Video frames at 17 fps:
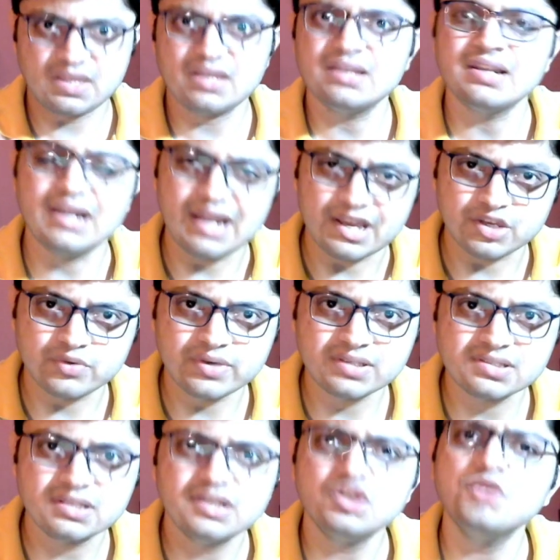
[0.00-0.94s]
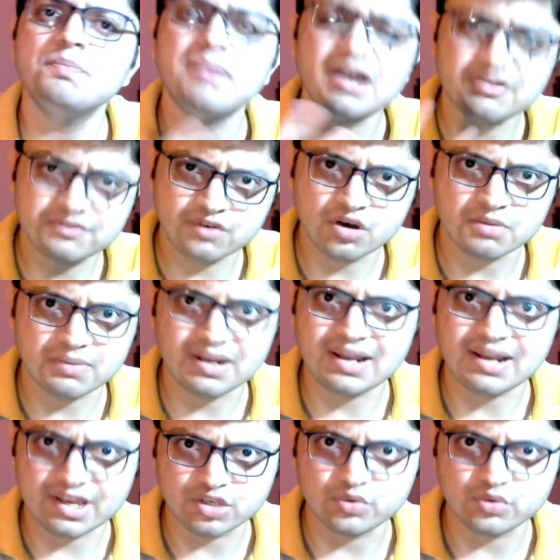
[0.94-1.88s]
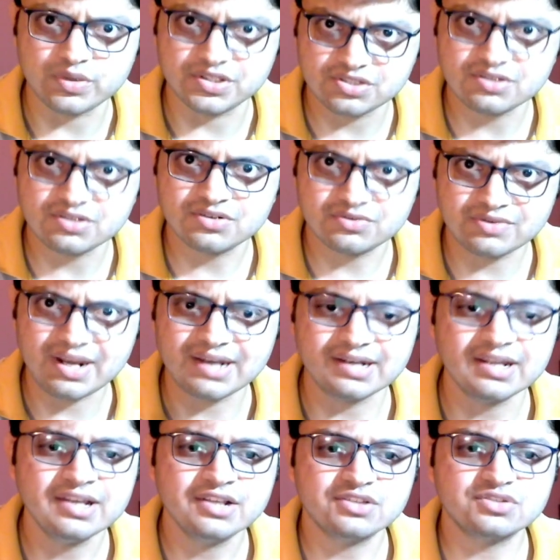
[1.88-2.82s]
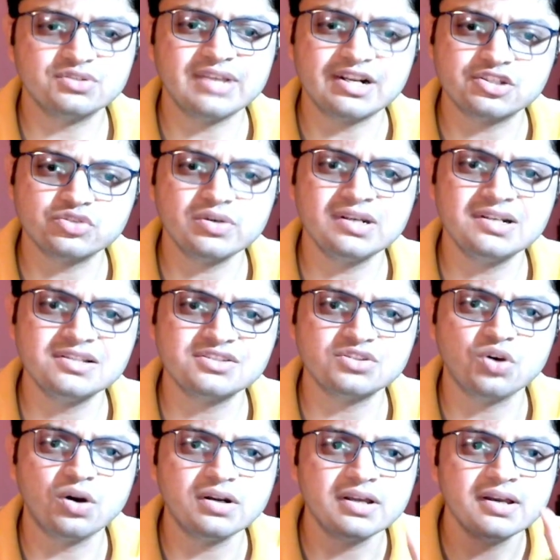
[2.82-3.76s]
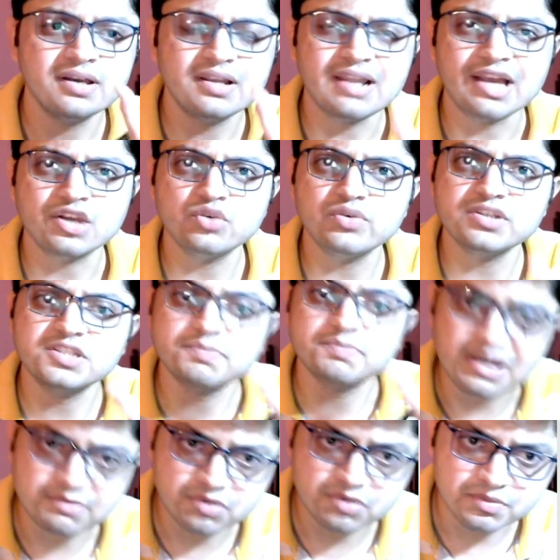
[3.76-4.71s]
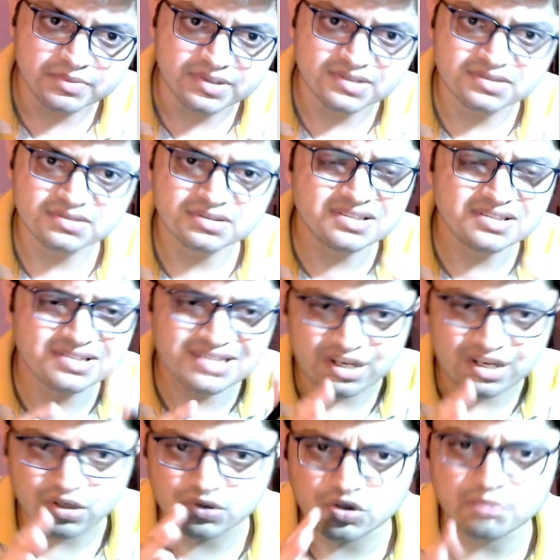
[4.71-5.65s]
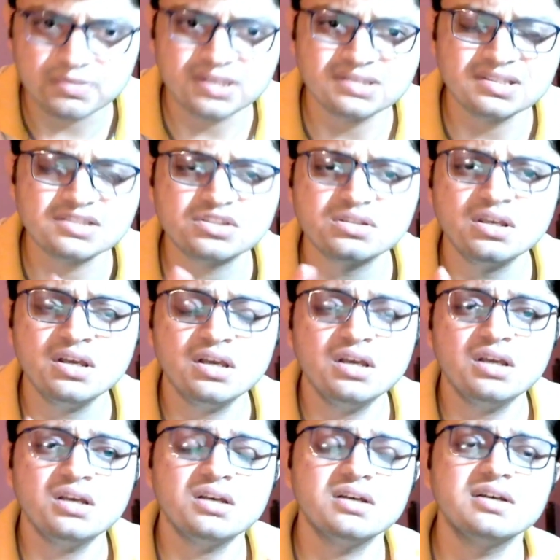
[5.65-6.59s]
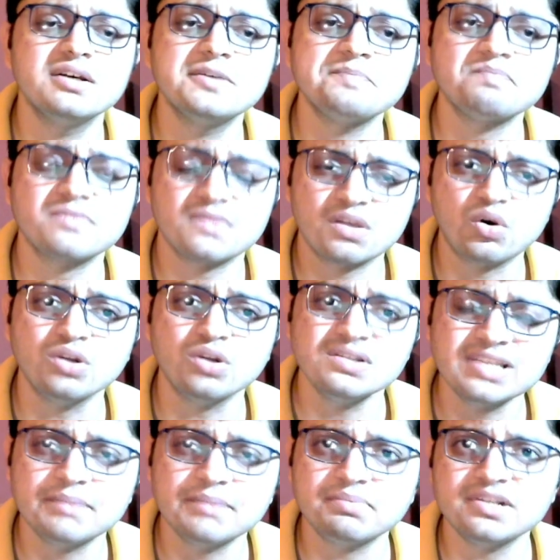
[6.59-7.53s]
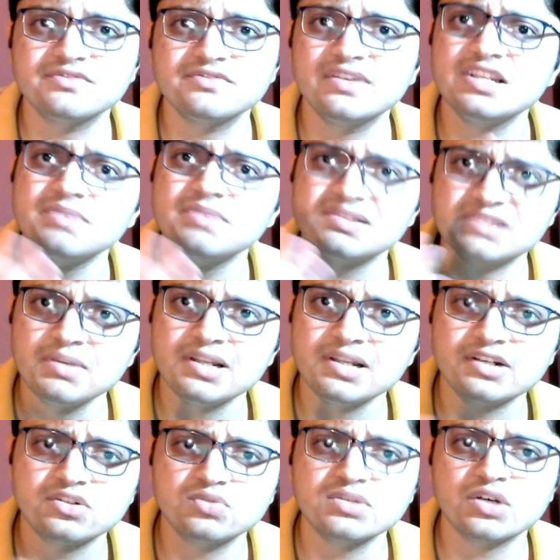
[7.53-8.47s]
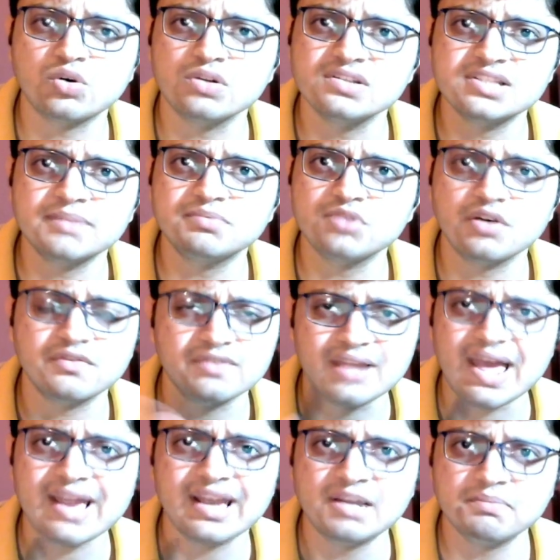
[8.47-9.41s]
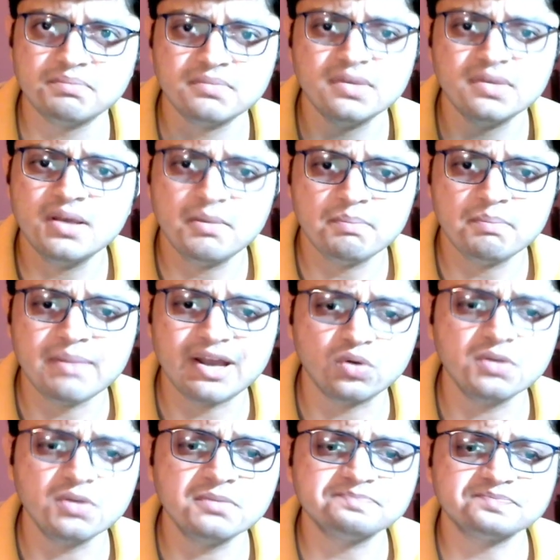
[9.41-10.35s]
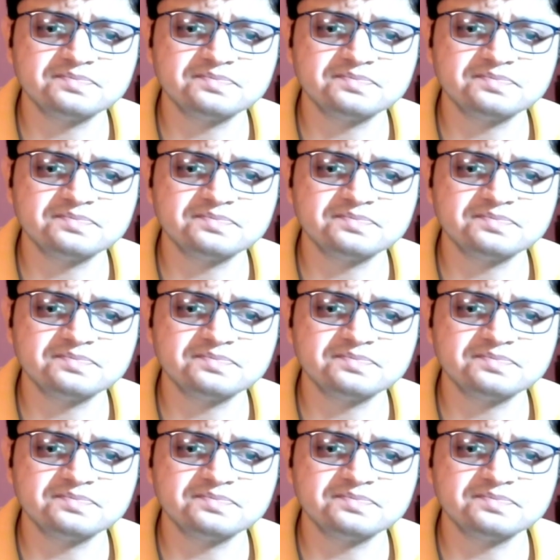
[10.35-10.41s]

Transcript: in a language, you perform a language, right? So that's why it is called language performance. This dichotomy, this uh, concept is very much similar to the concept of lang and parole